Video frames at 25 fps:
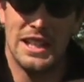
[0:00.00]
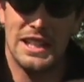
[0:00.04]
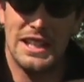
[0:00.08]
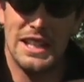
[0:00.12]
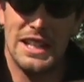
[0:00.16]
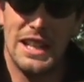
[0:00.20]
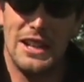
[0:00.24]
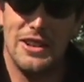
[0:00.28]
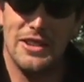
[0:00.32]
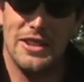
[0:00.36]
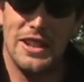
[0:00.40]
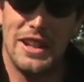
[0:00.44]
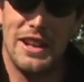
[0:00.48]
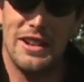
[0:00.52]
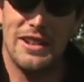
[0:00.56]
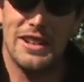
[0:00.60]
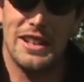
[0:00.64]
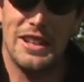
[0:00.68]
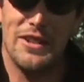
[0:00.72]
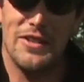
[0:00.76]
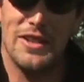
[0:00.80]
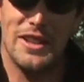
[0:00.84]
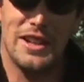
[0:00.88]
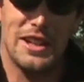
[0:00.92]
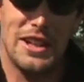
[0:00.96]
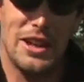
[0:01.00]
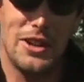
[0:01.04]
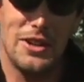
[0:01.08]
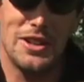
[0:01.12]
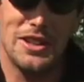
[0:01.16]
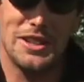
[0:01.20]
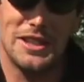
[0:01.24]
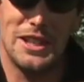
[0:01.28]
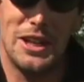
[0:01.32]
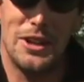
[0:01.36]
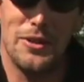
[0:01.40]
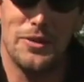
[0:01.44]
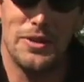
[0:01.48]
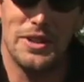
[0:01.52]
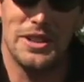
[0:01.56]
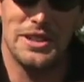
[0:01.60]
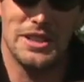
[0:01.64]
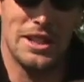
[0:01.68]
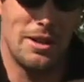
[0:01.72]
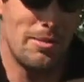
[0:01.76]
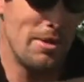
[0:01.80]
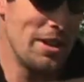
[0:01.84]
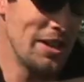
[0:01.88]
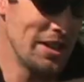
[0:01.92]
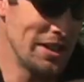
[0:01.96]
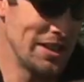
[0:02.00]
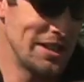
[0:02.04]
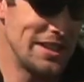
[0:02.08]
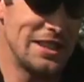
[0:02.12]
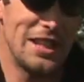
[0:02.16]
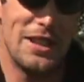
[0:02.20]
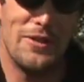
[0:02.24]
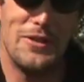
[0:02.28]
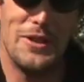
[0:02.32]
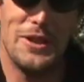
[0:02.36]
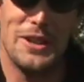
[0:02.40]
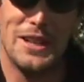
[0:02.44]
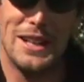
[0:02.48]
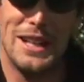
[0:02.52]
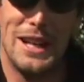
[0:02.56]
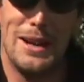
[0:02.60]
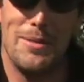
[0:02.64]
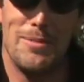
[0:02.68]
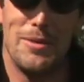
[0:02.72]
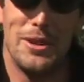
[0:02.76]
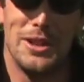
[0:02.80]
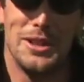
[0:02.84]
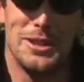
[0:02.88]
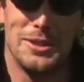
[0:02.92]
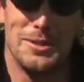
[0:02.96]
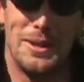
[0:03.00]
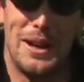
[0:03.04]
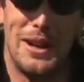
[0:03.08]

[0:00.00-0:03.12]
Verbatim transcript: Get out there and give it a go yourself this summer, see if you can land one as